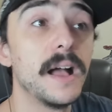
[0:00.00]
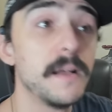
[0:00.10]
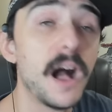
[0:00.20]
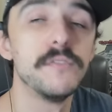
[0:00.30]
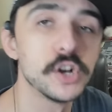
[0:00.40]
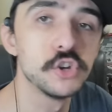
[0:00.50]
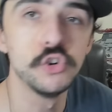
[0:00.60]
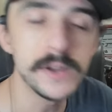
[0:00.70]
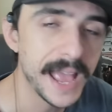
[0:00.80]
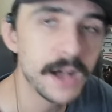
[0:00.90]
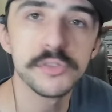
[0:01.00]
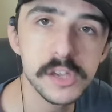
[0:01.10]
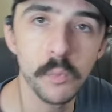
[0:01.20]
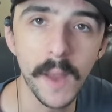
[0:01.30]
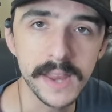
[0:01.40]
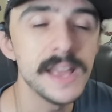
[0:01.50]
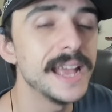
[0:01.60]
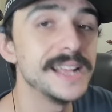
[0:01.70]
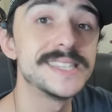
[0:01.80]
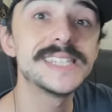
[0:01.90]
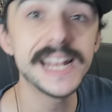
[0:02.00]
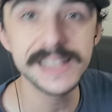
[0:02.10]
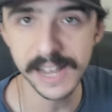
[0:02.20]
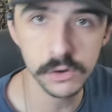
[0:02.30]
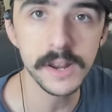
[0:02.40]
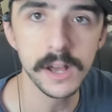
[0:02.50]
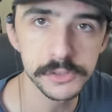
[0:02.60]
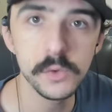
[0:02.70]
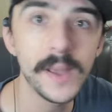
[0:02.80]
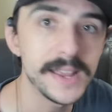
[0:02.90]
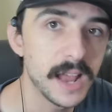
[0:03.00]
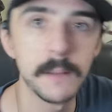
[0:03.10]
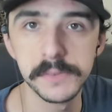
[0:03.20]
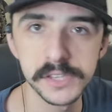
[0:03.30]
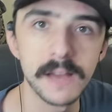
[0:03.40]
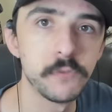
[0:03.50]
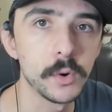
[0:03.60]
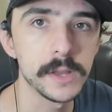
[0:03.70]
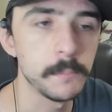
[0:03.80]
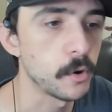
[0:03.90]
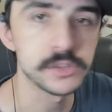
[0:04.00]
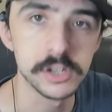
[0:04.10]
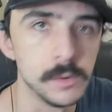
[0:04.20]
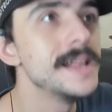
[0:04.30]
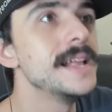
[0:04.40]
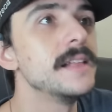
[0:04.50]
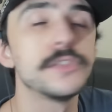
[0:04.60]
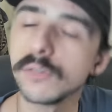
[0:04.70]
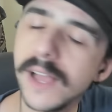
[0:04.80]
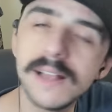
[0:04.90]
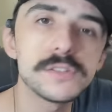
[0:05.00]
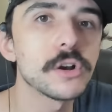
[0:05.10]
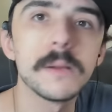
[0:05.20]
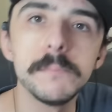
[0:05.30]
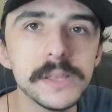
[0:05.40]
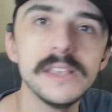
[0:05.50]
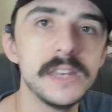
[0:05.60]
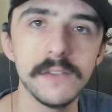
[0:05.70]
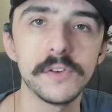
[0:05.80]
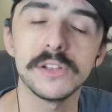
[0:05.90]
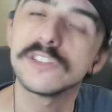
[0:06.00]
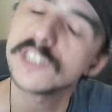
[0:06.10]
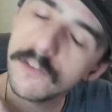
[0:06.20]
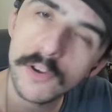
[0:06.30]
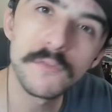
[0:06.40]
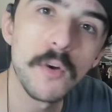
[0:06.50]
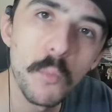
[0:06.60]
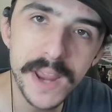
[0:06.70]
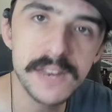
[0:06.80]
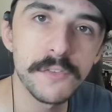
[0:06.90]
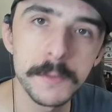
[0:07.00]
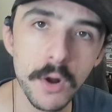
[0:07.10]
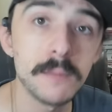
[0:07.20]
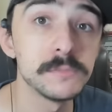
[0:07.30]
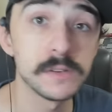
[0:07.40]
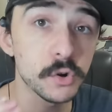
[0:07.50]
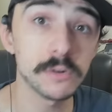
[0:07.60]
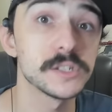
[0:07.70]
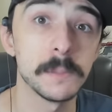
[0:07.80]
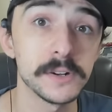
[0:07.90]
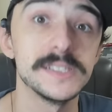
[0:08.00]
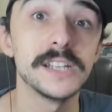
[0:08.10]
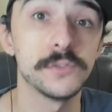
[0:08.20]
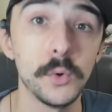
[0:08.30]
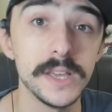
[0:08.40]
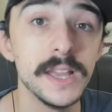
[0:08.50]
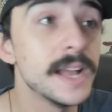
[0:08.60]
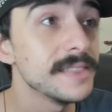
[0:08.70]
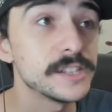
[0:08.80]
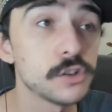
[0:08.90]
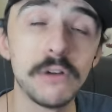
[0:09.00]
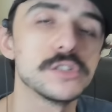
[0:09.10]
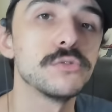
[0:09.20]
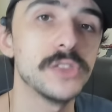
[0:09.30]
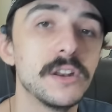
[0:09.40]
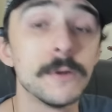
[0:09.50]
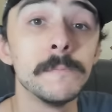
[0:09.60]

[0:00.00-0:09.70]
of a good healthy weight and stayed that good healthy weight up to that 40 mark too. Their lives are completely different. They're suffering from way different problems. And of course, the person that's 40 that's also thinner